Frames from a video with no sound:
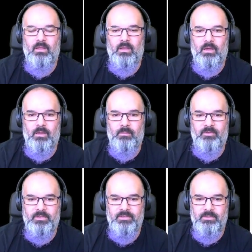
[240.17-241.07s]
If
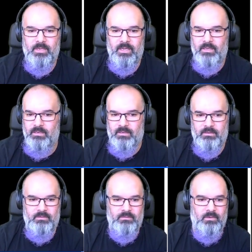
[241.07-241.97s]
I do ahead
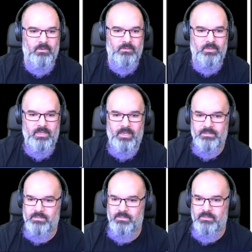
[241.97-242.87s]
and go get,